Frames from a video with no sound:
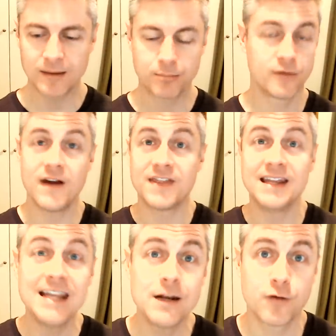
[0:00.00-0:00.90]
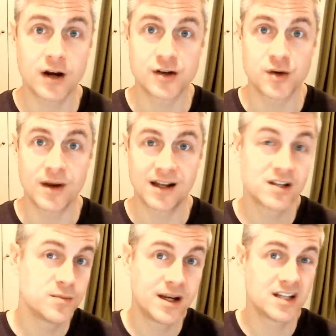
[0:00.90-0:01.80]
prevent the need for a catch-up
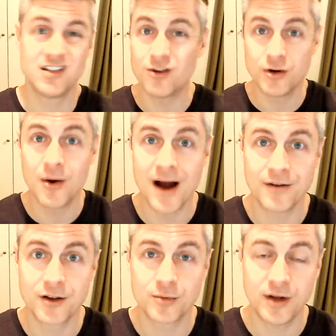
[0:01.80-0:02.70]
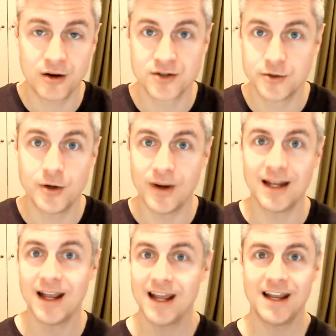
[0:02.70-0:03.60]
mechanism because you don't know how the other players are
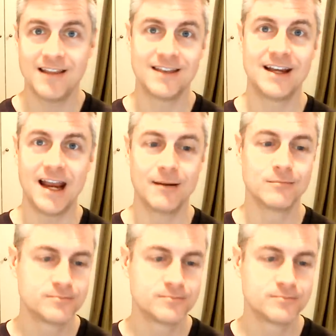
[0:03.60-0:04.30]
doing in the game.